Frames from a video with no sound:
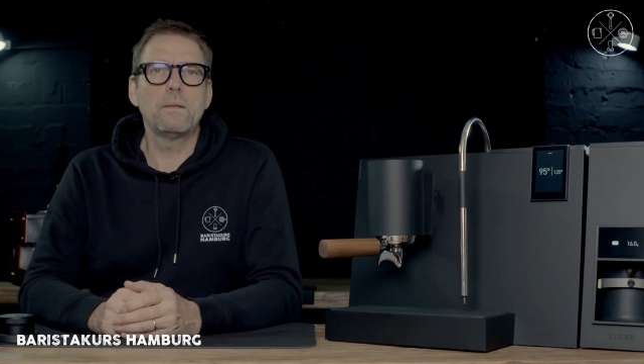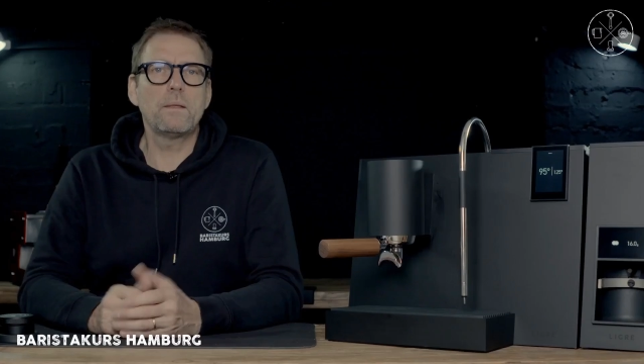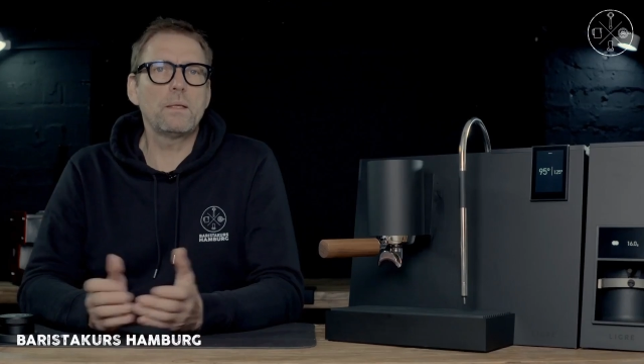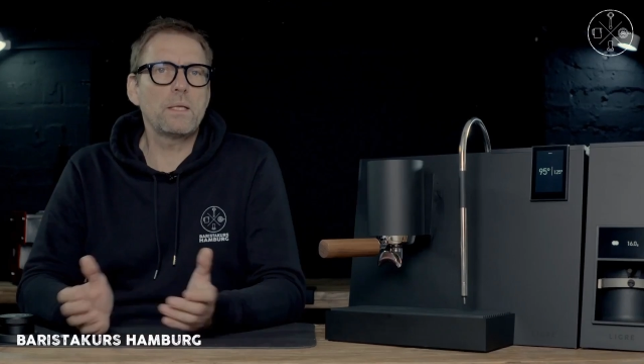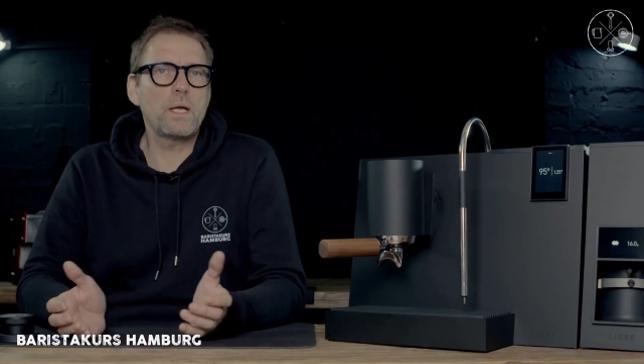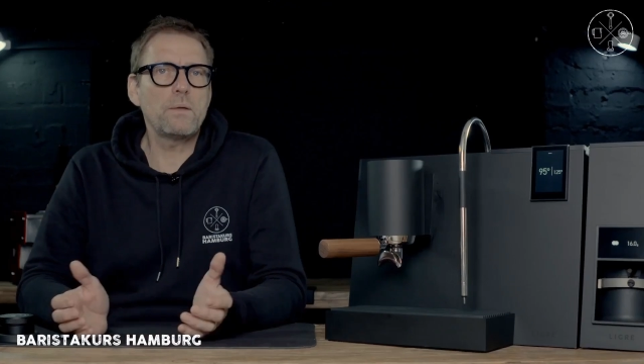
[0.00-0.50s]

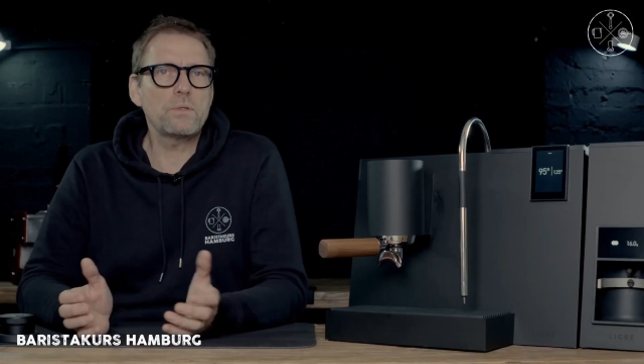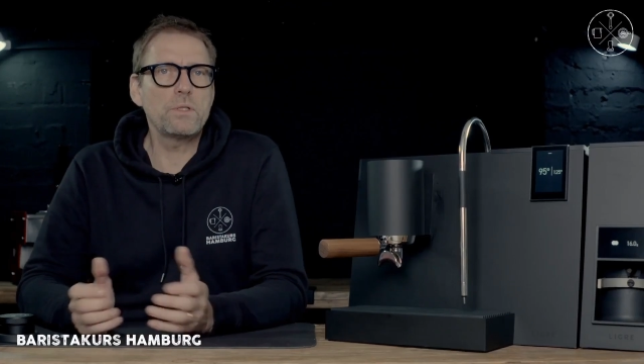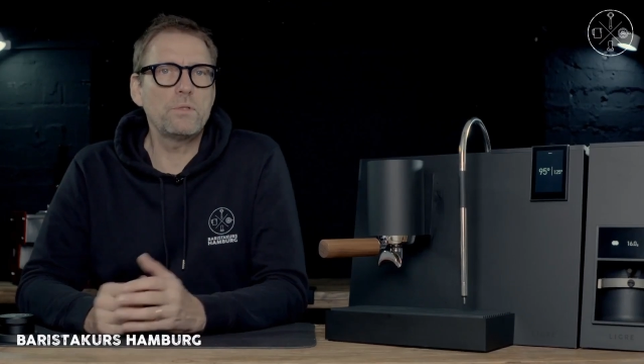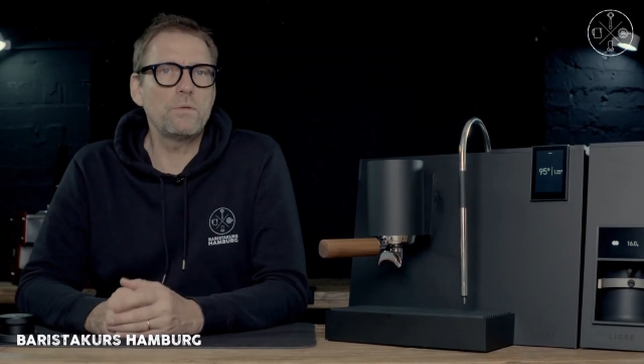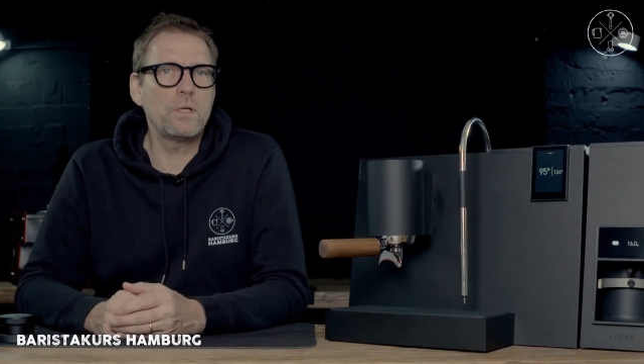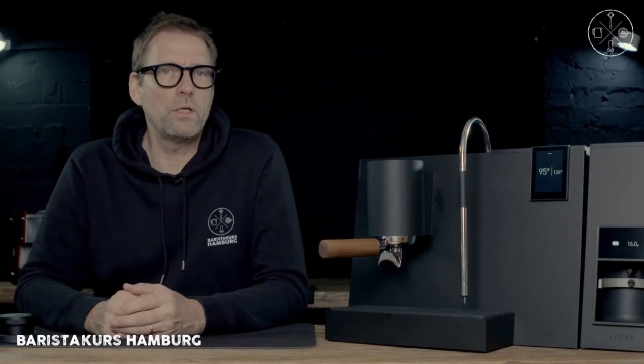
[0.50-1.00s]
In our
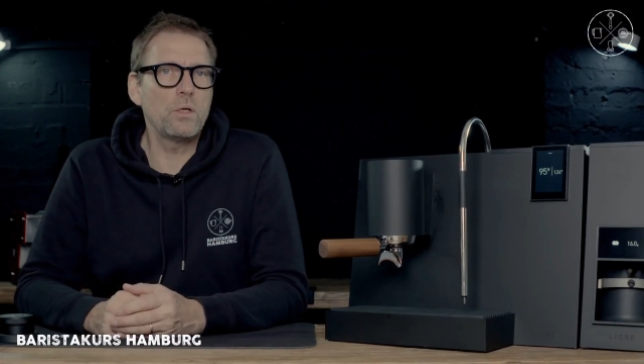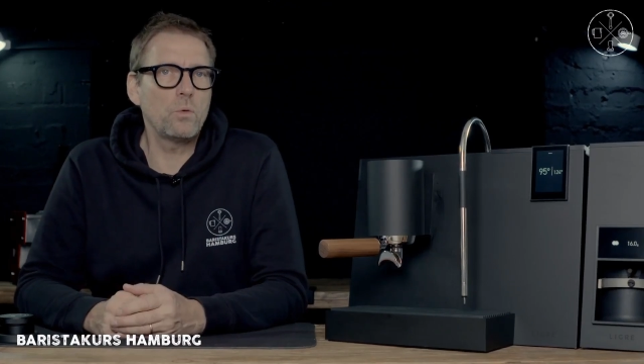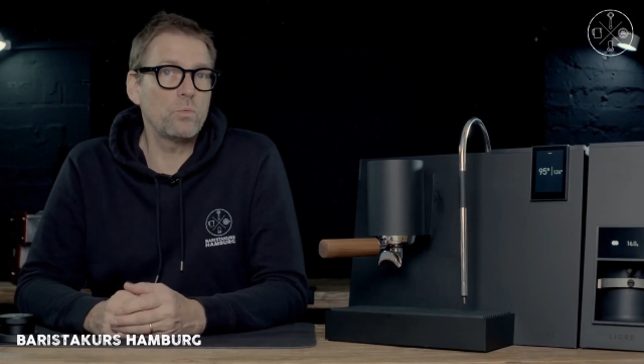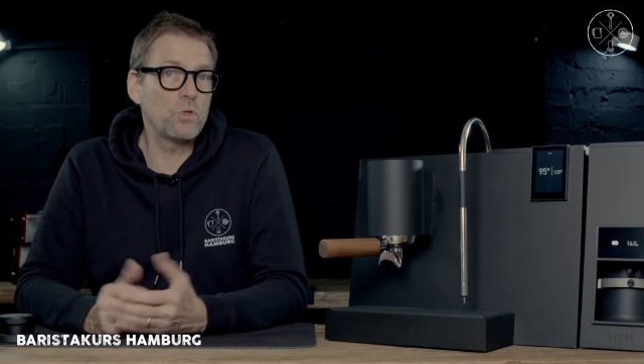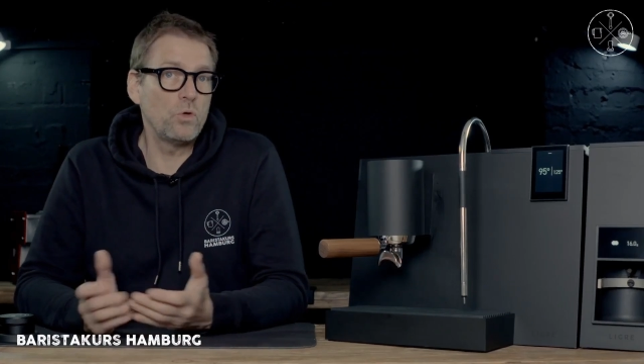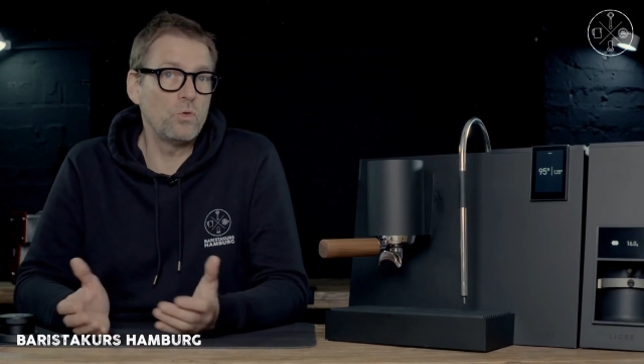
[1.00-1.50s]
first video,
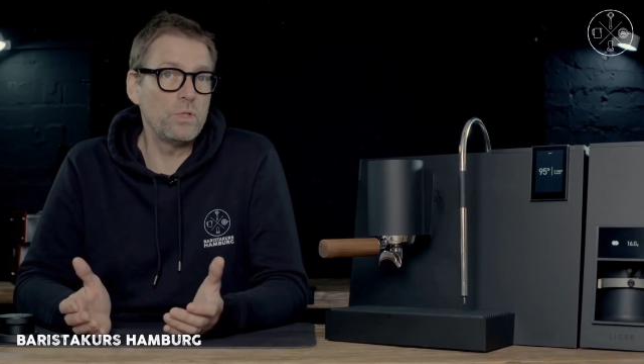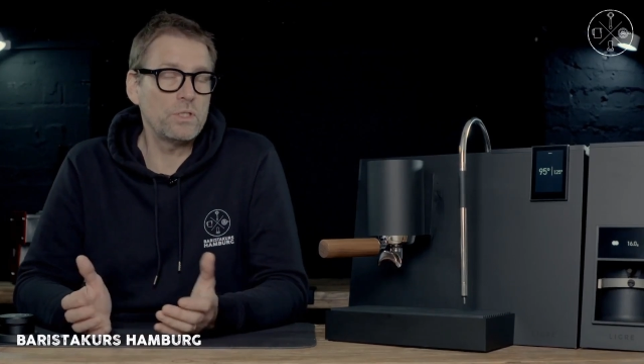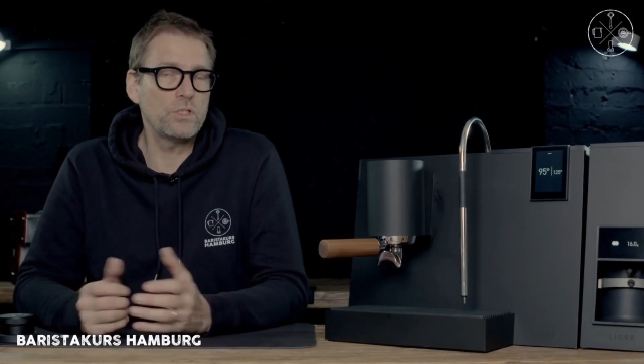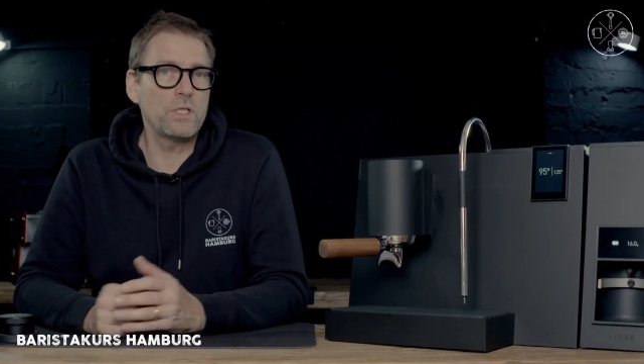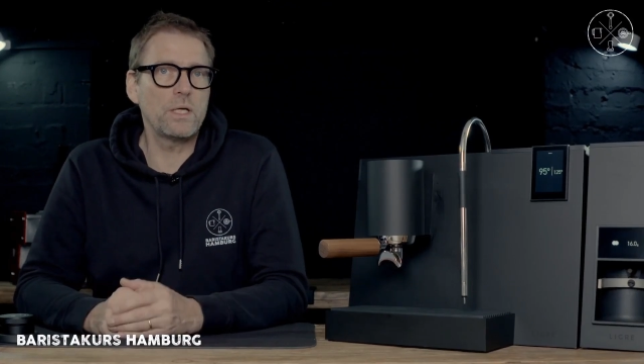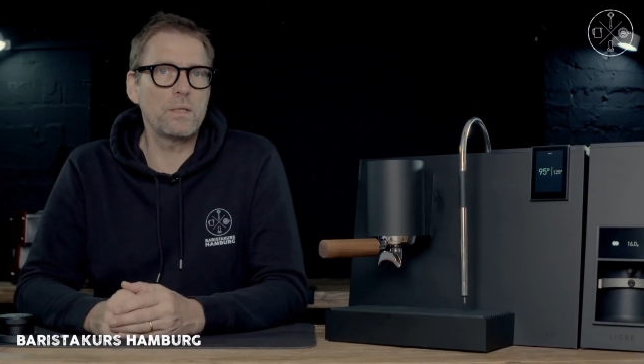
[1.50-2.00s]
we already
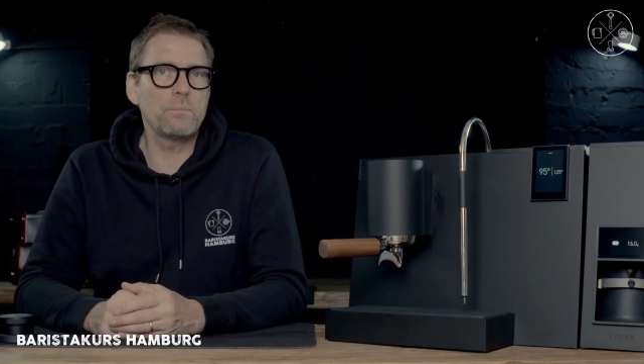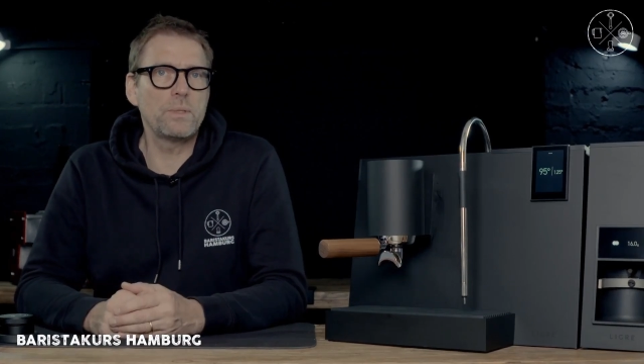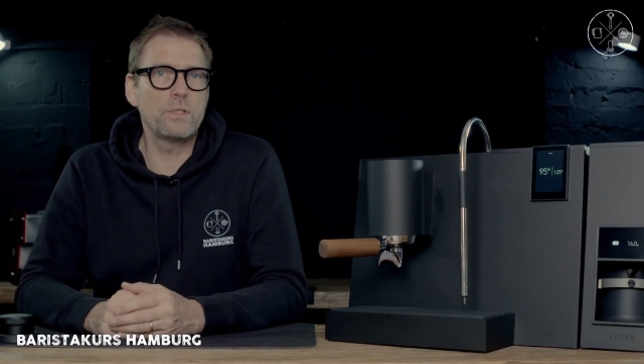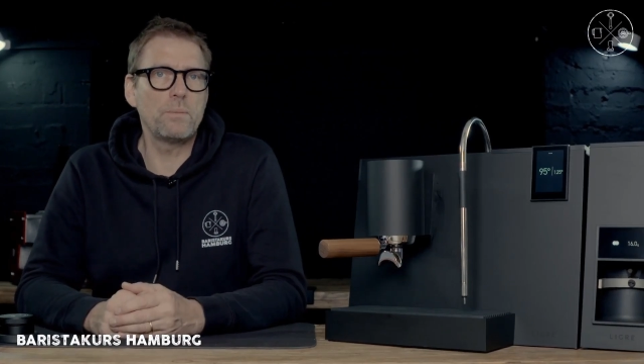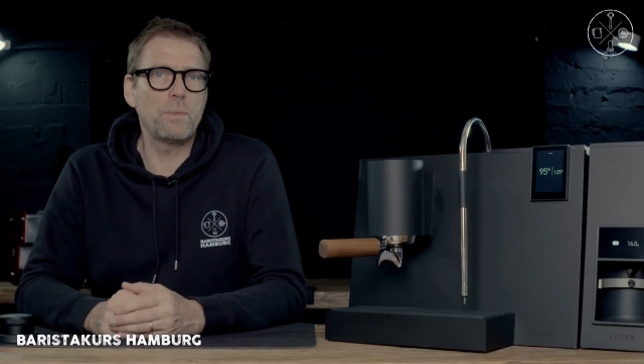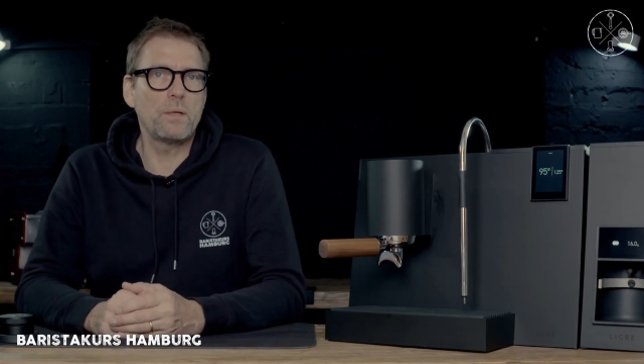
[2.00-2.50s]
shared a
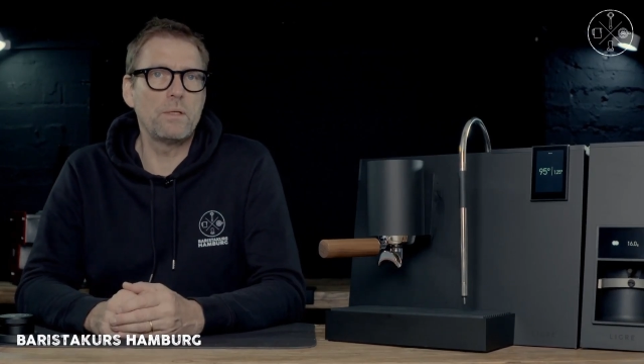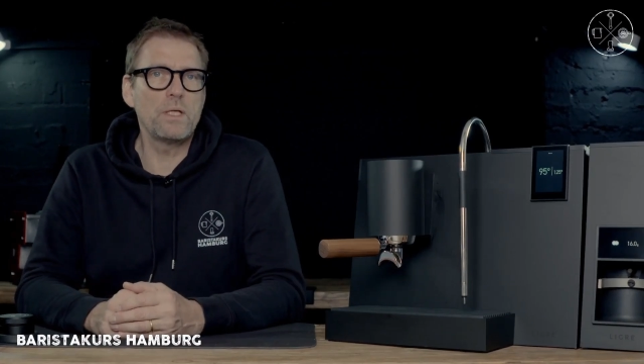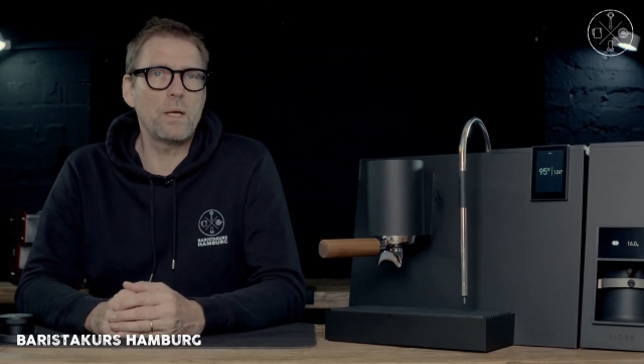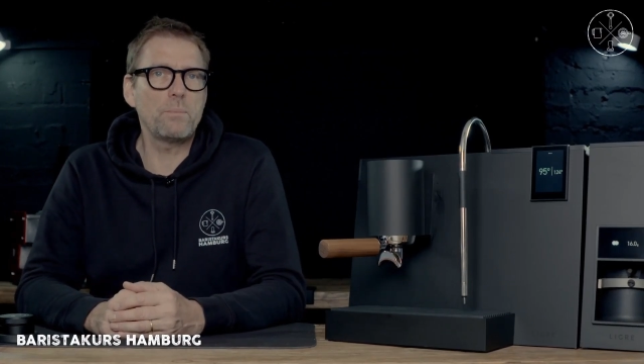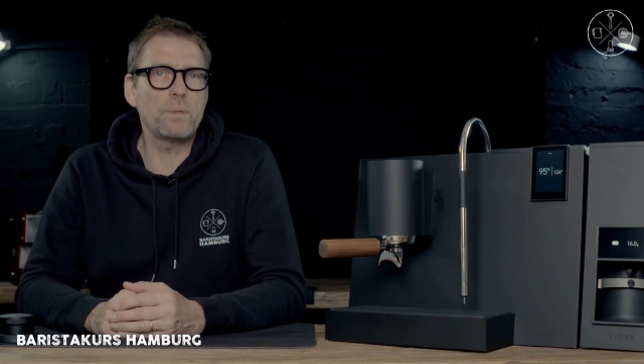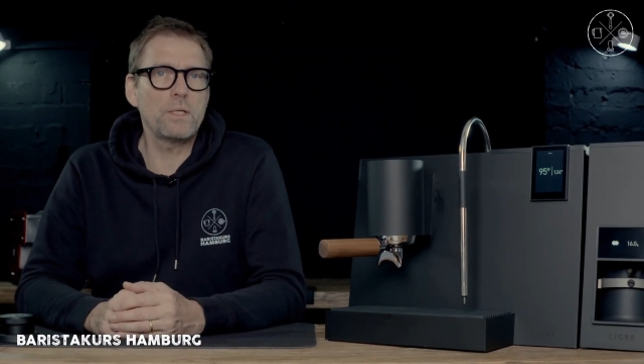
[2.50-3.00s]
bit about the
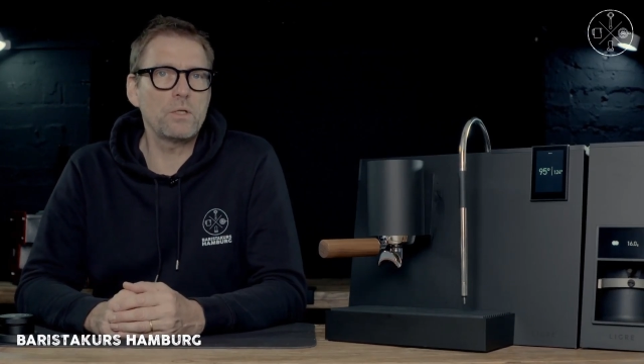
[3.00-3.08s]
company